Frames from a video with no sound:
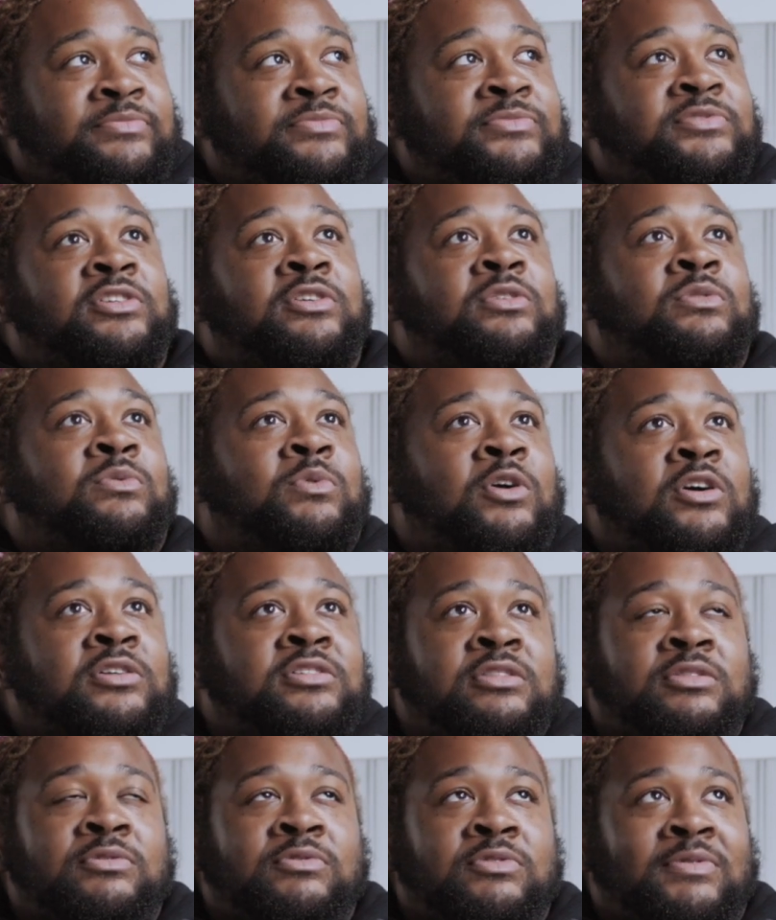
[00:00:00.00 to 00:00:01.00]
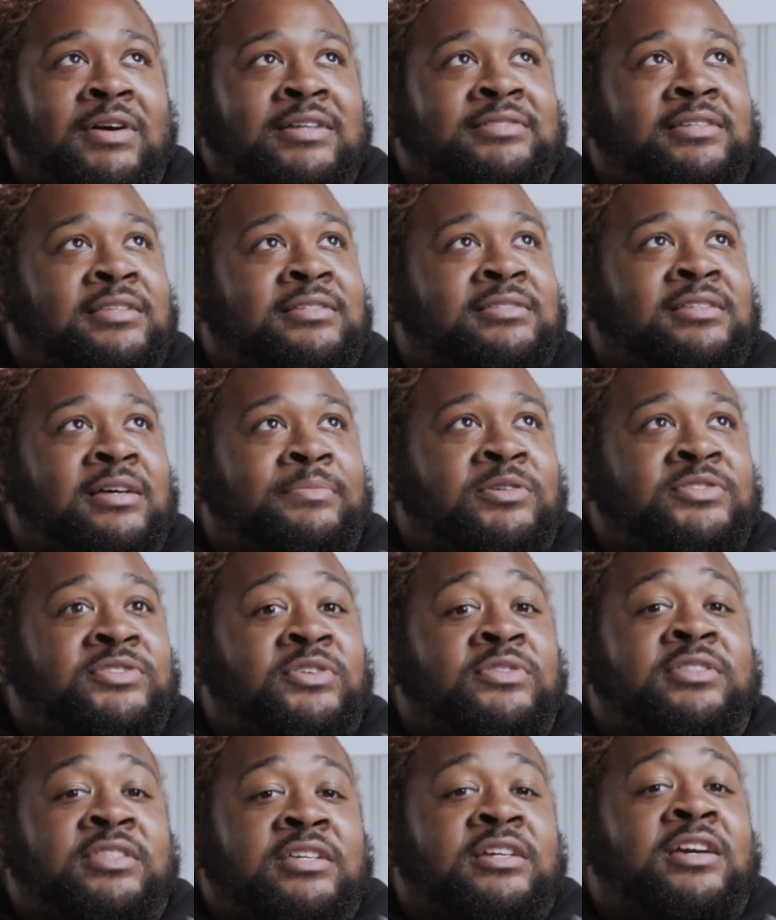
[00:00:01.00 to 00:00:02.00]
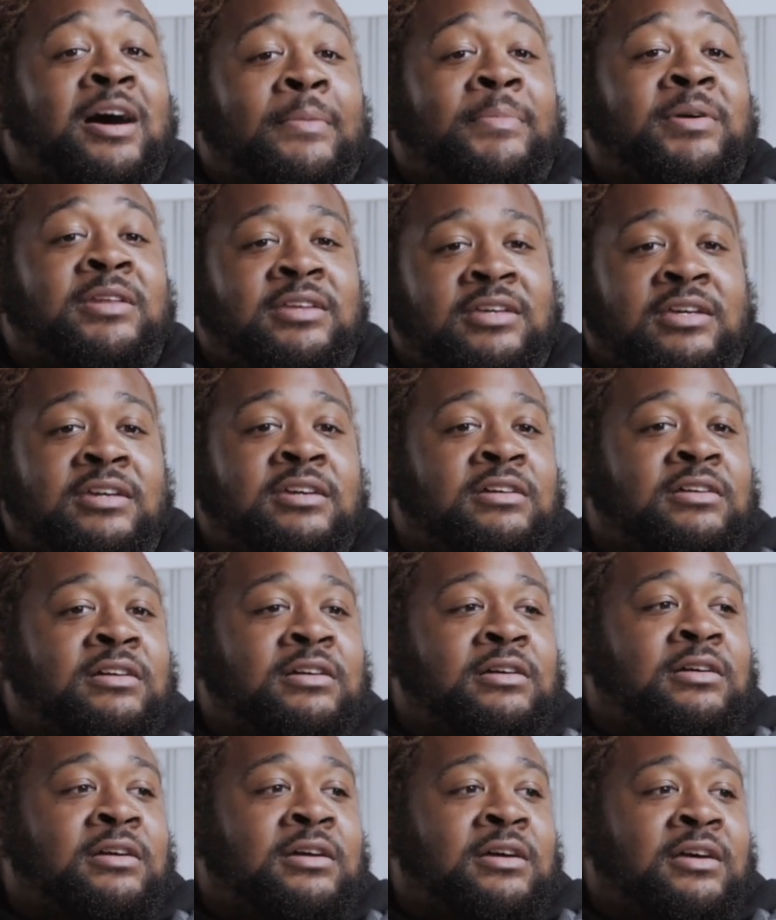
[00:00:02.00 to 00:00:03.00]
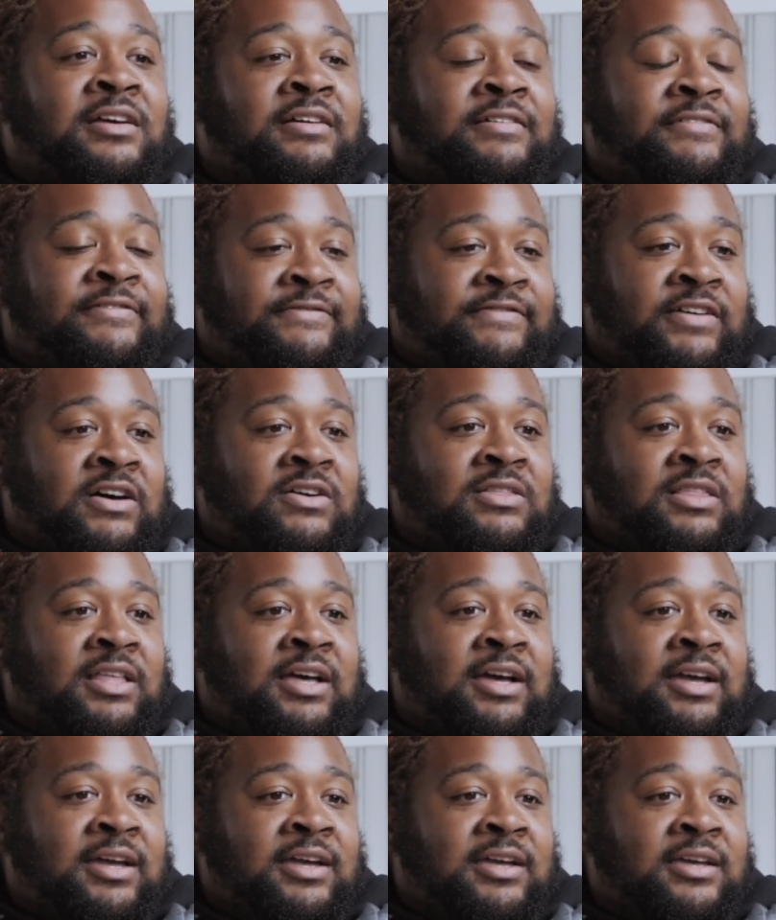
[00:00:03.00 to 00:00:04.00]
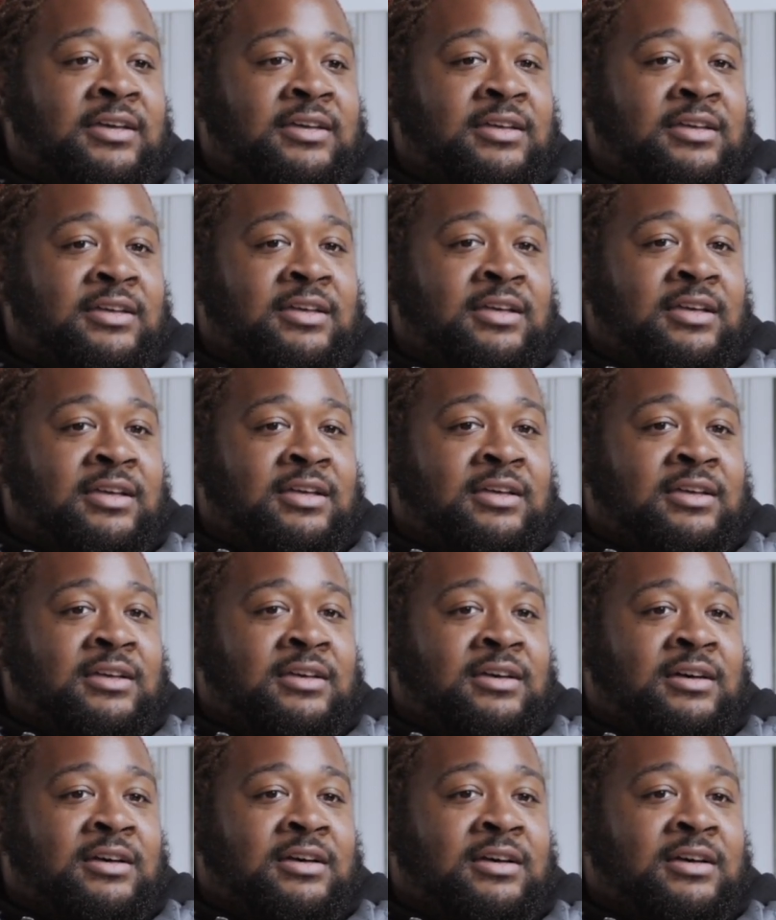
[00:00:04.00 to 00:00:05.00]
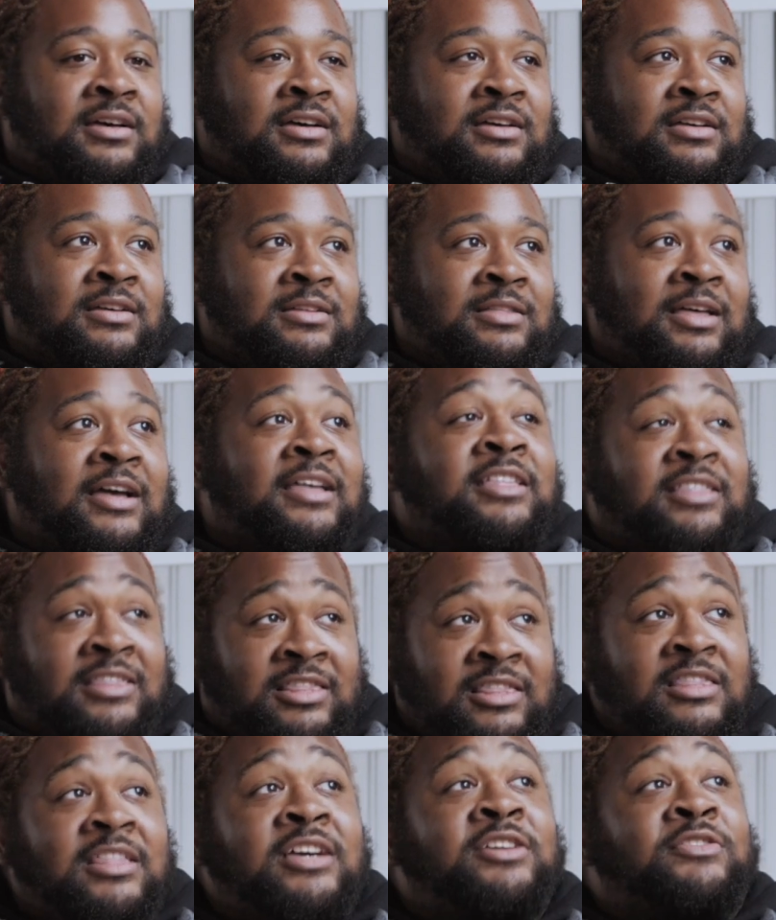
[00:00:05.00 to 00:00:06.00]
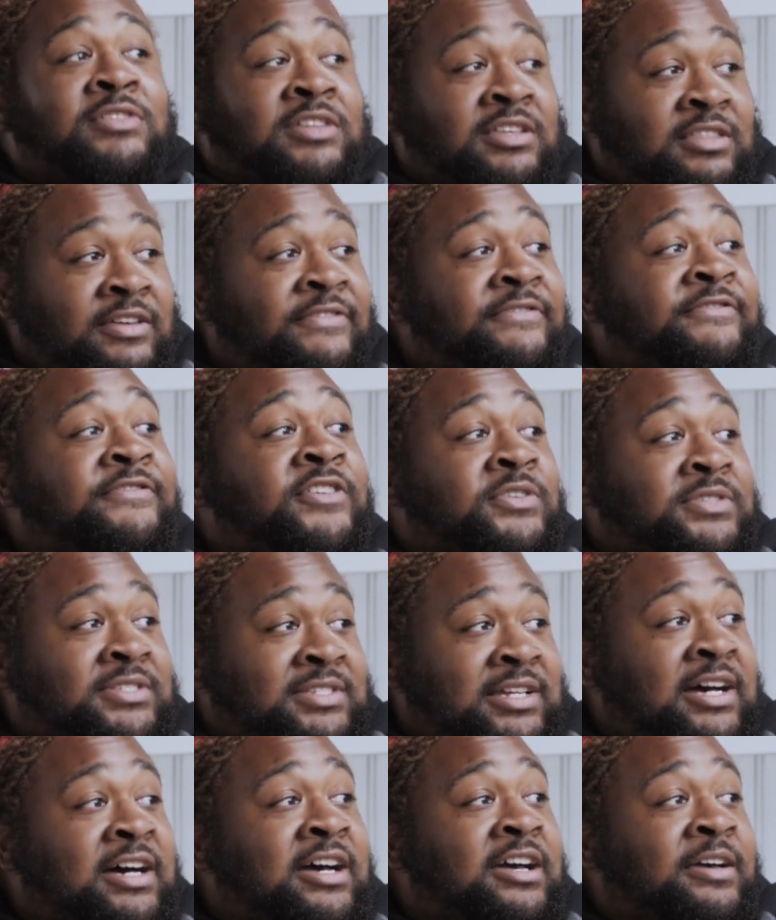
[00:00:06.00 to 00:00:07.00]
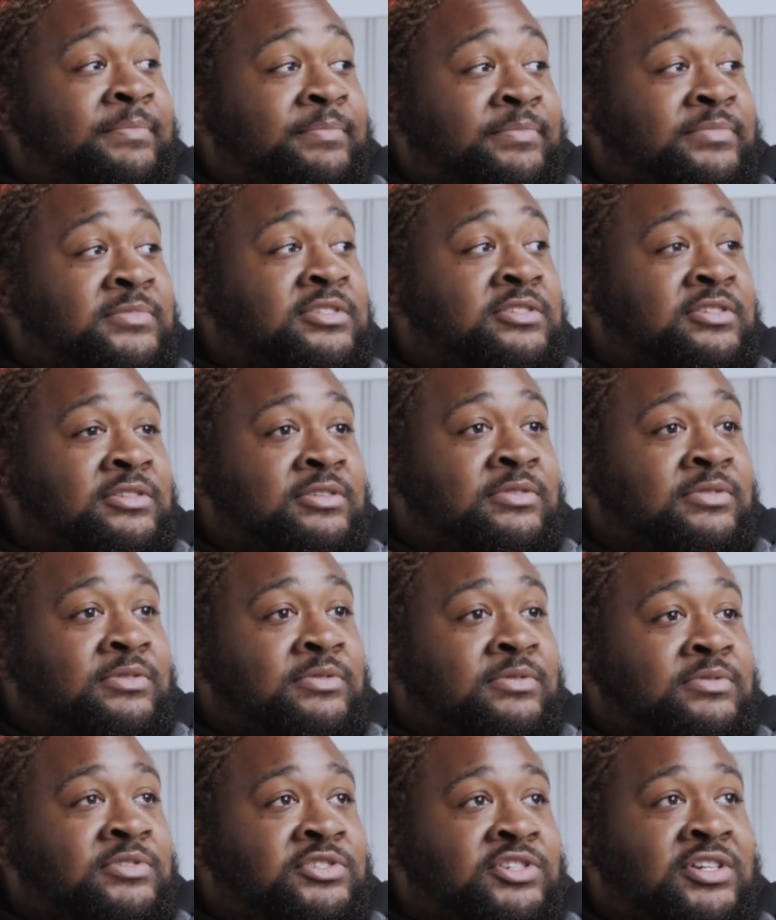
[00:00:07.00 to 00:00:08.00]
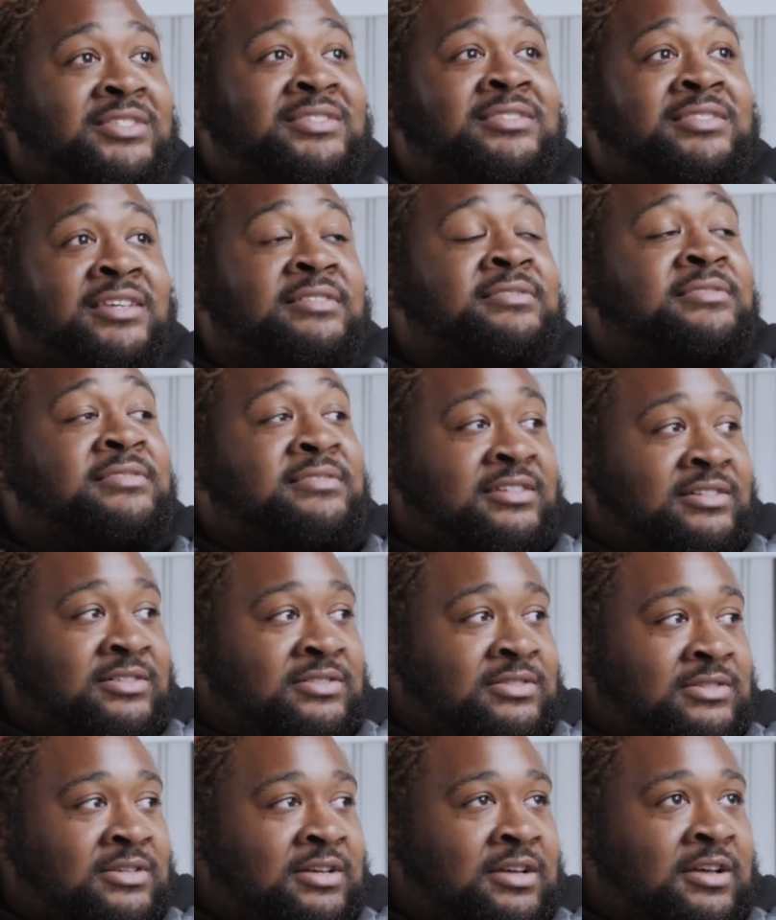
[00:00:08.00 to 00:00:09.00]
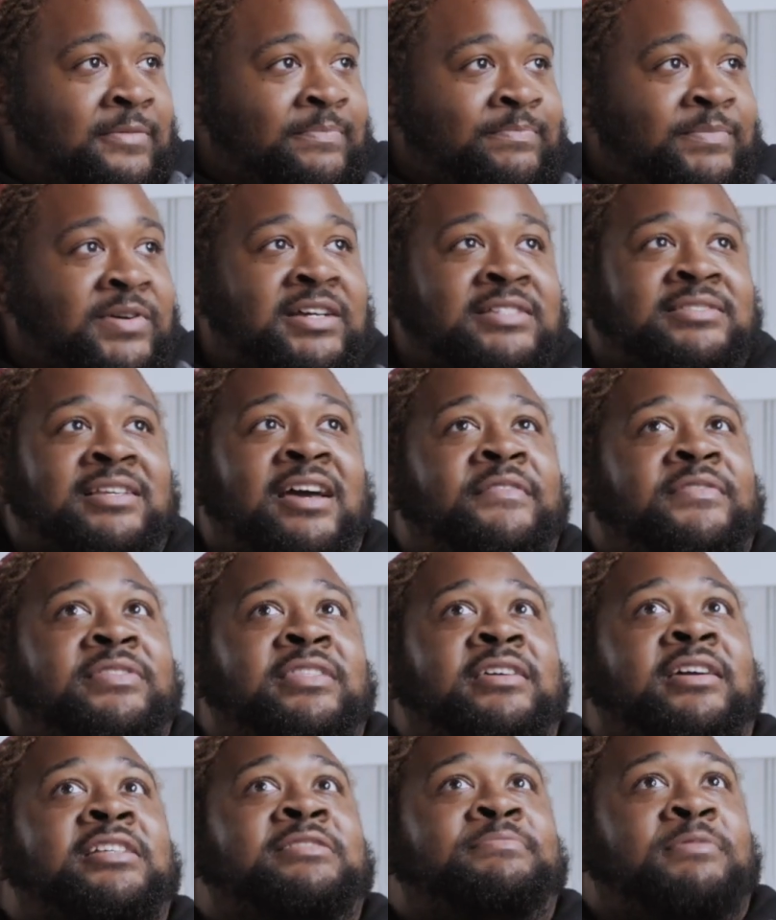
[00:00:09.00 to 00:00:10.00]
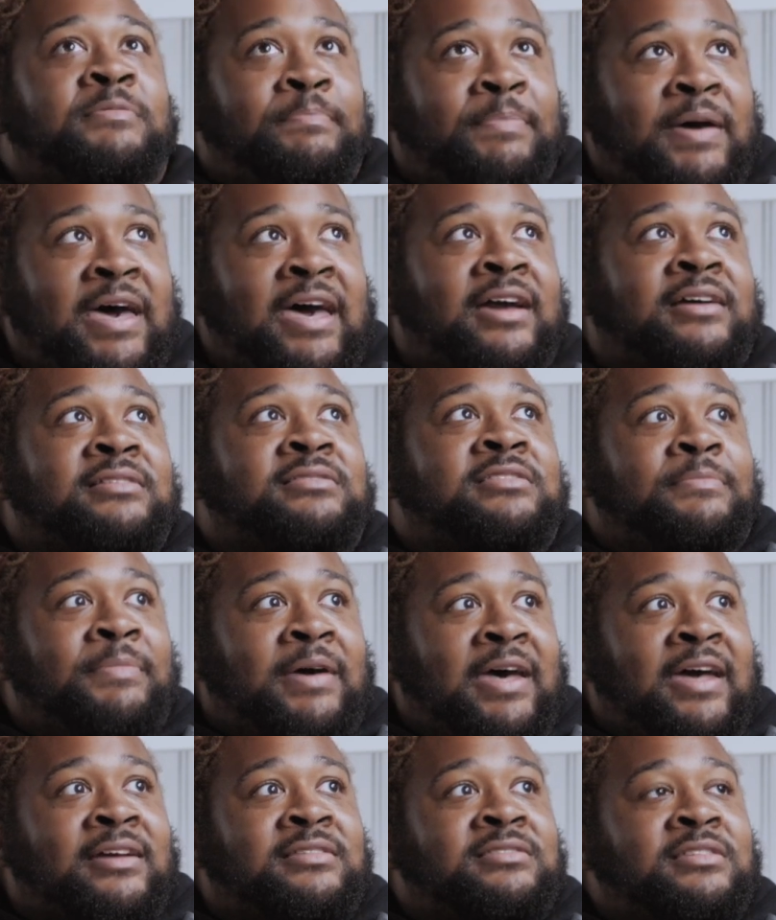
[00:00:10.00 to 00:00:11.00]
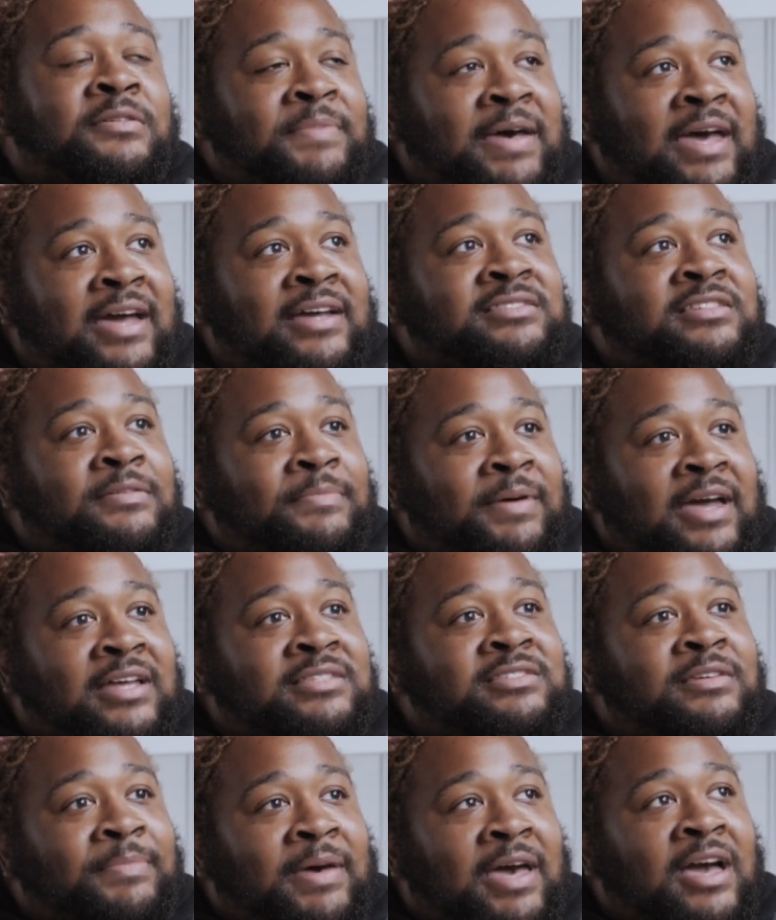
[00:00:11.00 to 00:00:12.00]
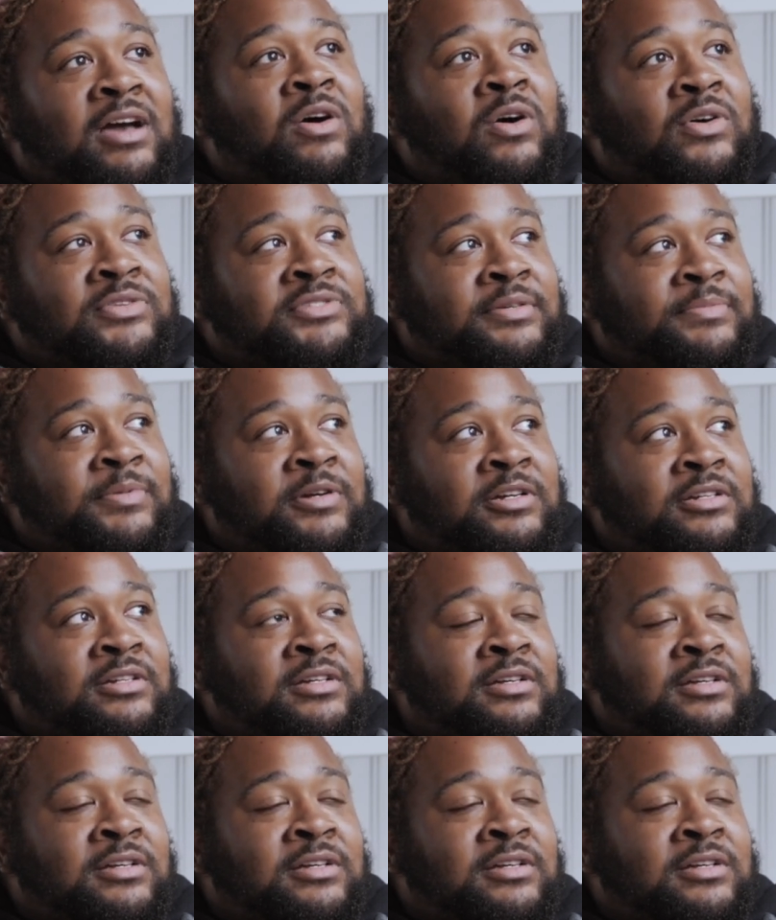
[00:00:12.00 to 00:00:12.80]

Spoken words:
So worked through the rest of the summer. So coming here felt like literally the first time to just sit still, because everything has been back to back to back to back to back all summer.